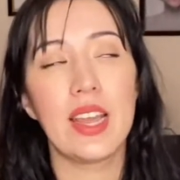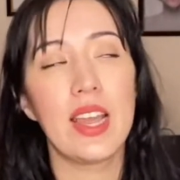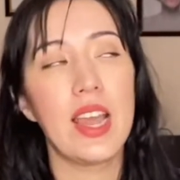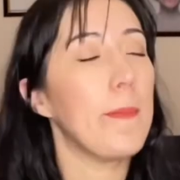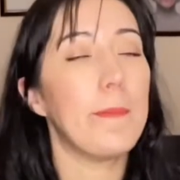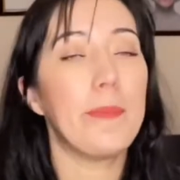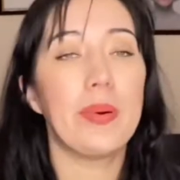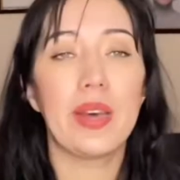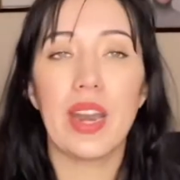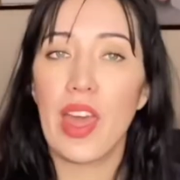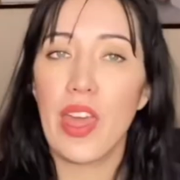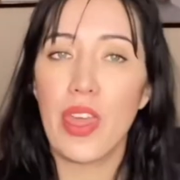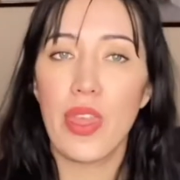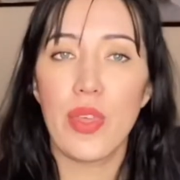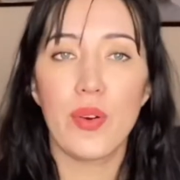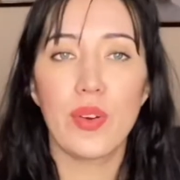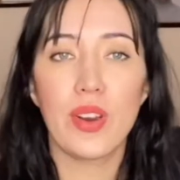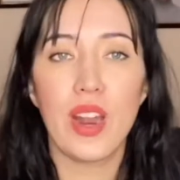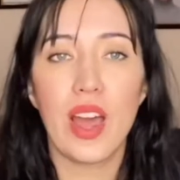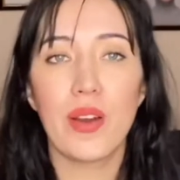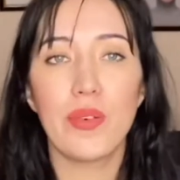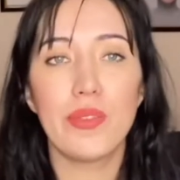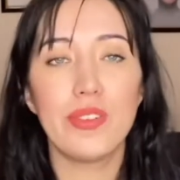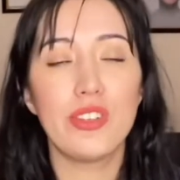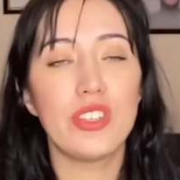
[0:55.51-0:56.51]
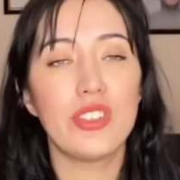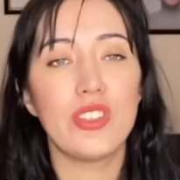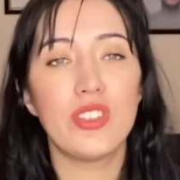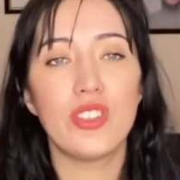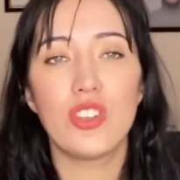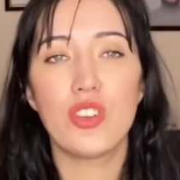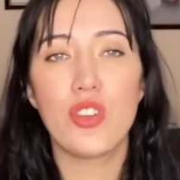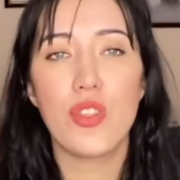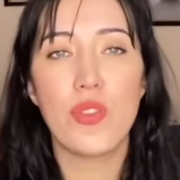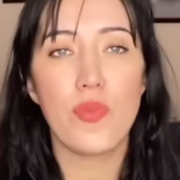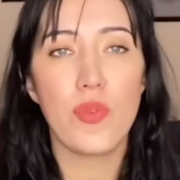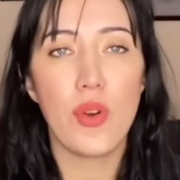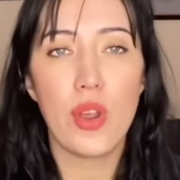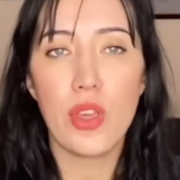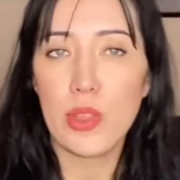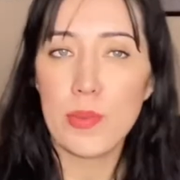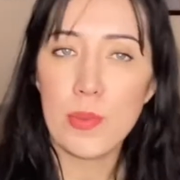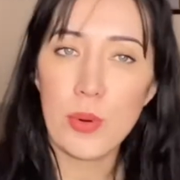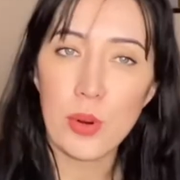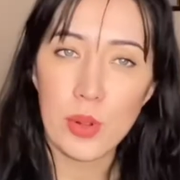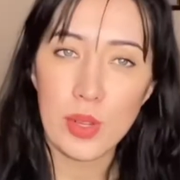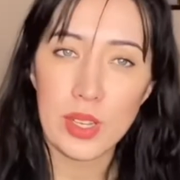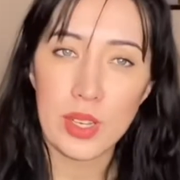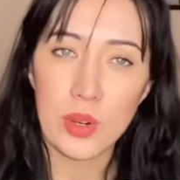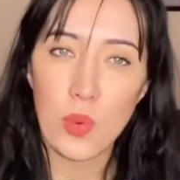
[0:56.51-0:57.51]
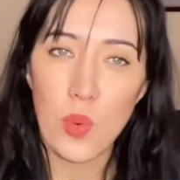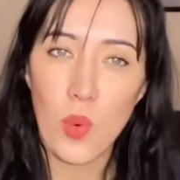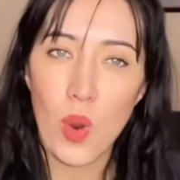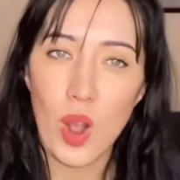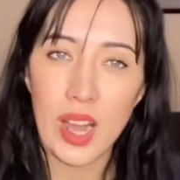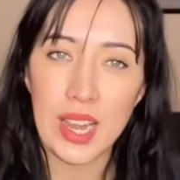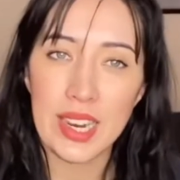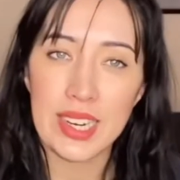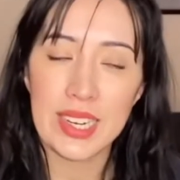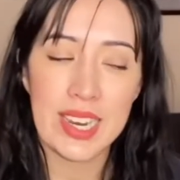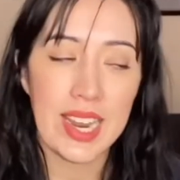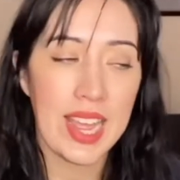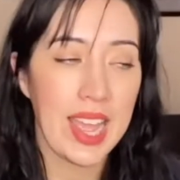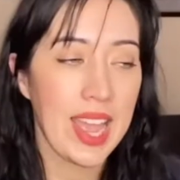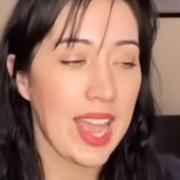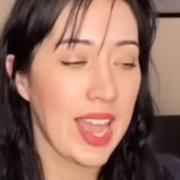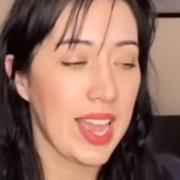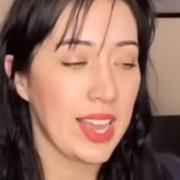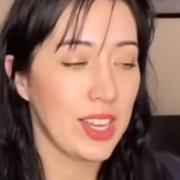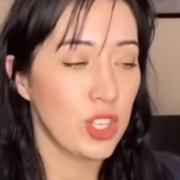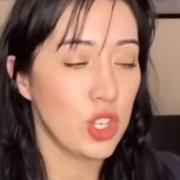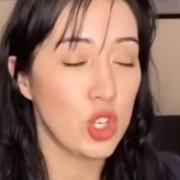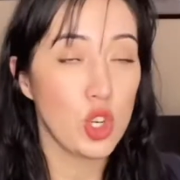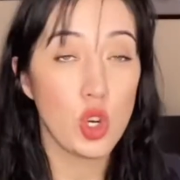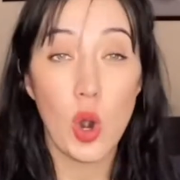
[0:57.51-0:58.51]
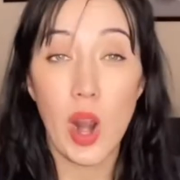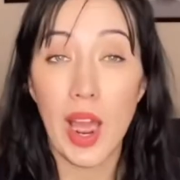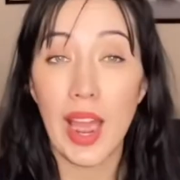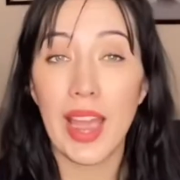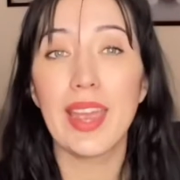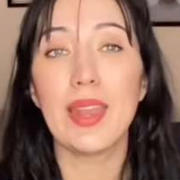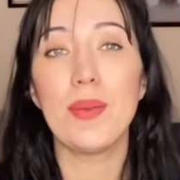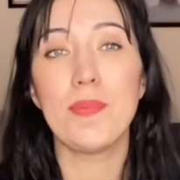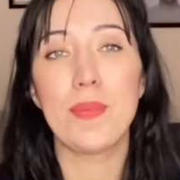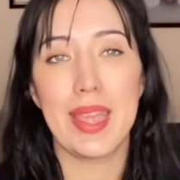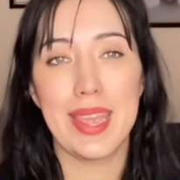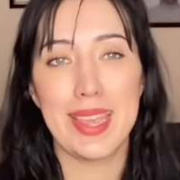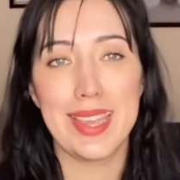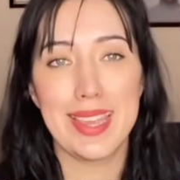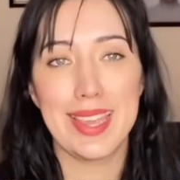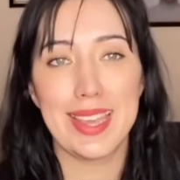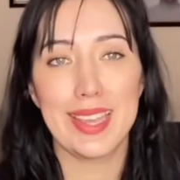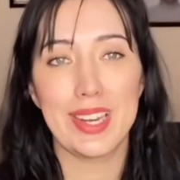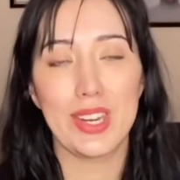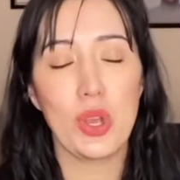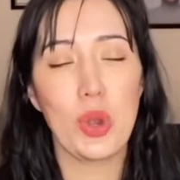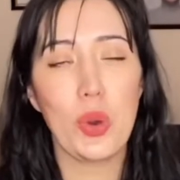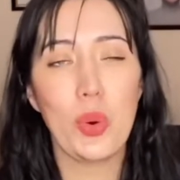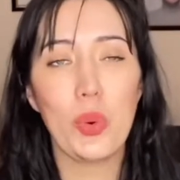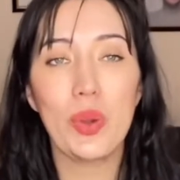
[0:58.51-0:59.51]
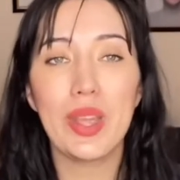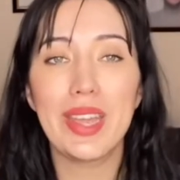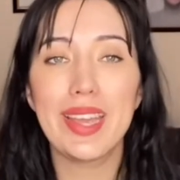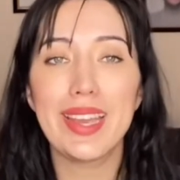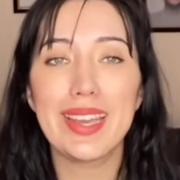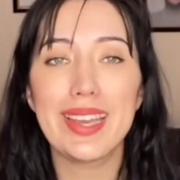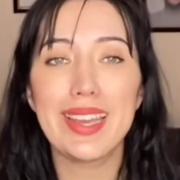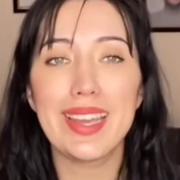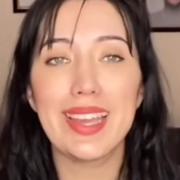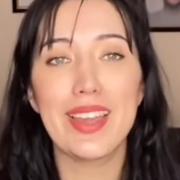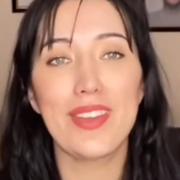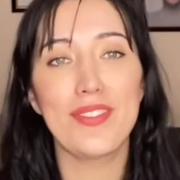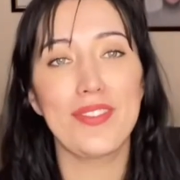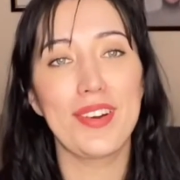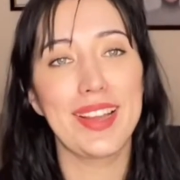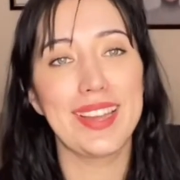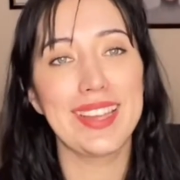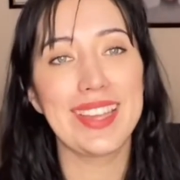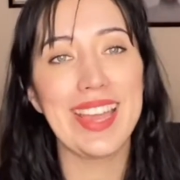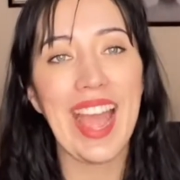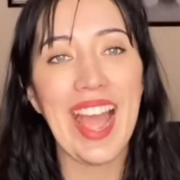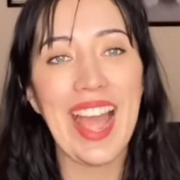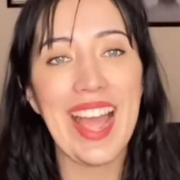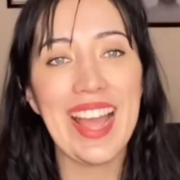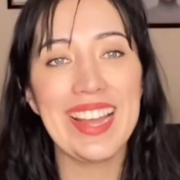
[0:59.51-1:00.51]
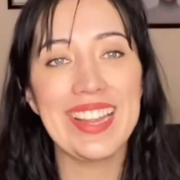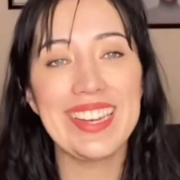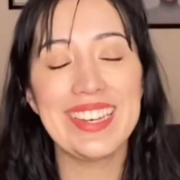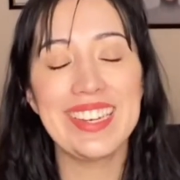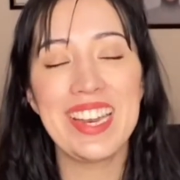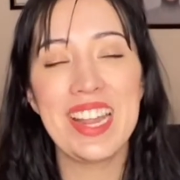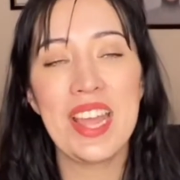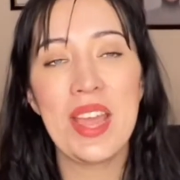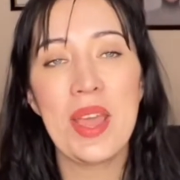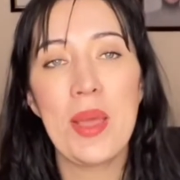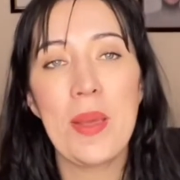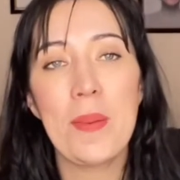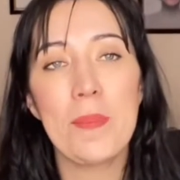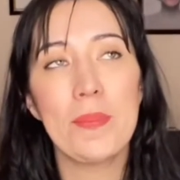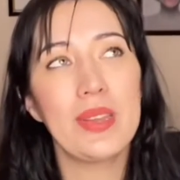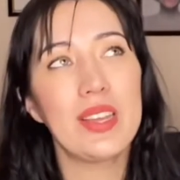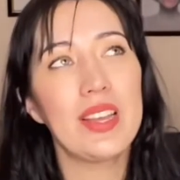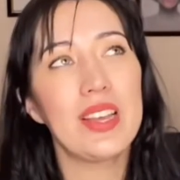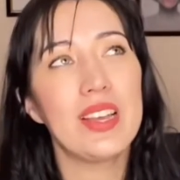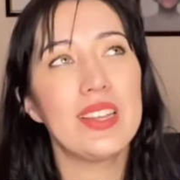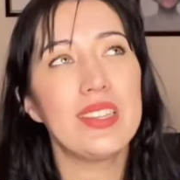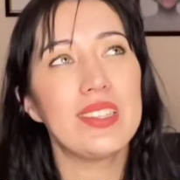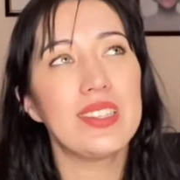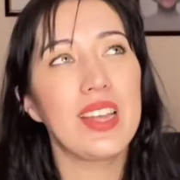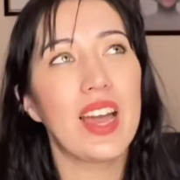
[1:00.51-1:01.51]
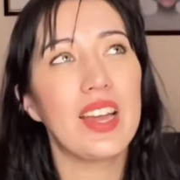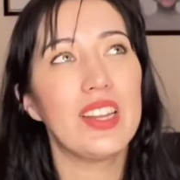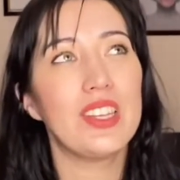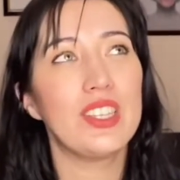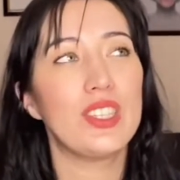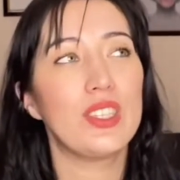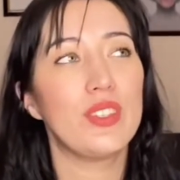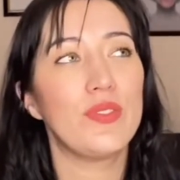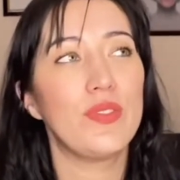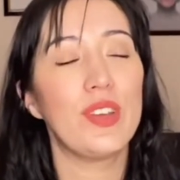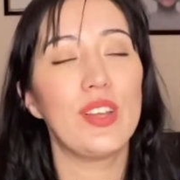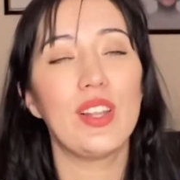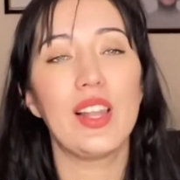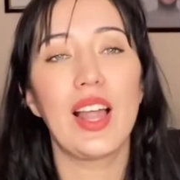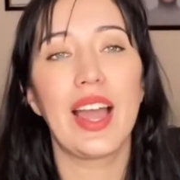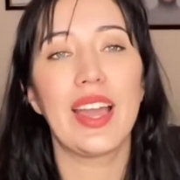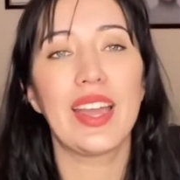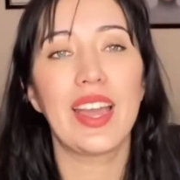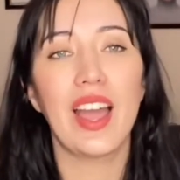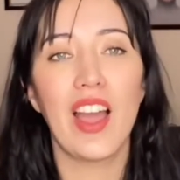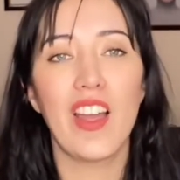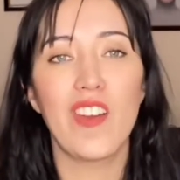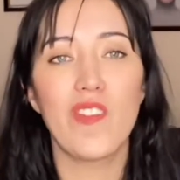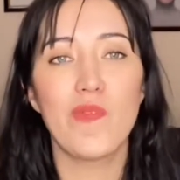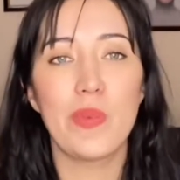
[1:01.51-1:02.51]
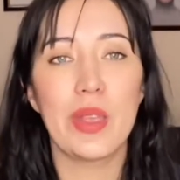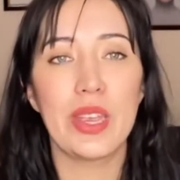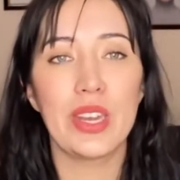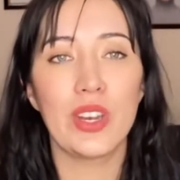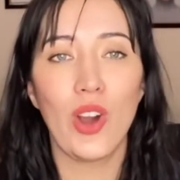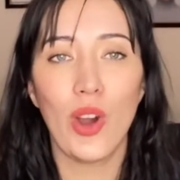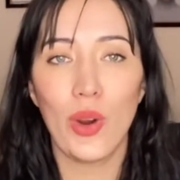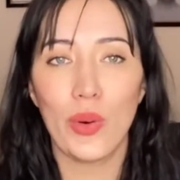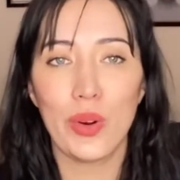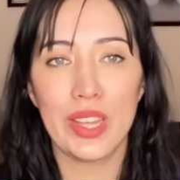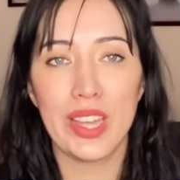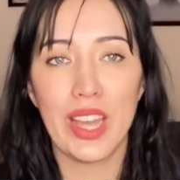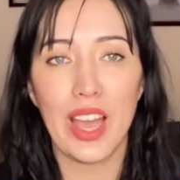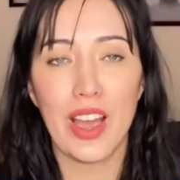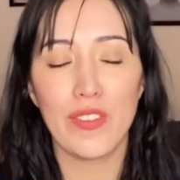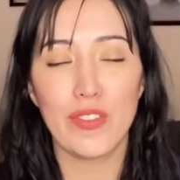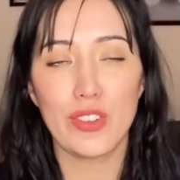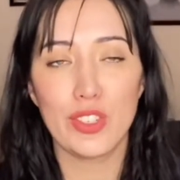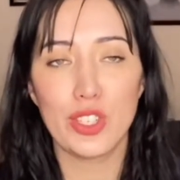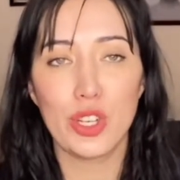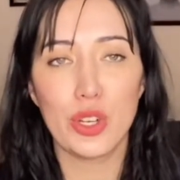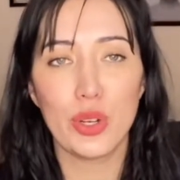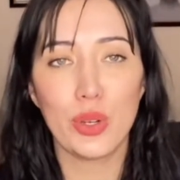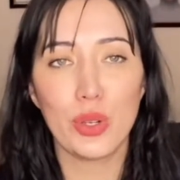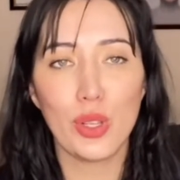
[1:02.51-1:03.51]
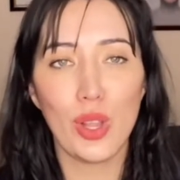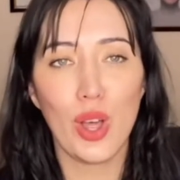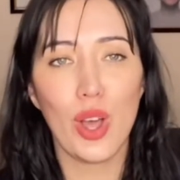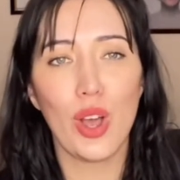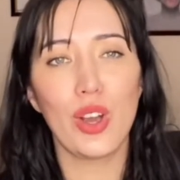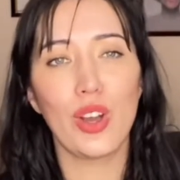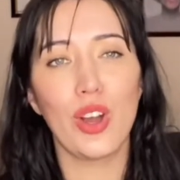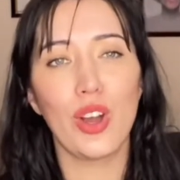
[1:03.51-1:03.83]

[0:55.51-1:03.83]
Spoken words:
But I thought I would just throw them all in one and try and make it quick if I can, because I just feel like I've been holding out for too long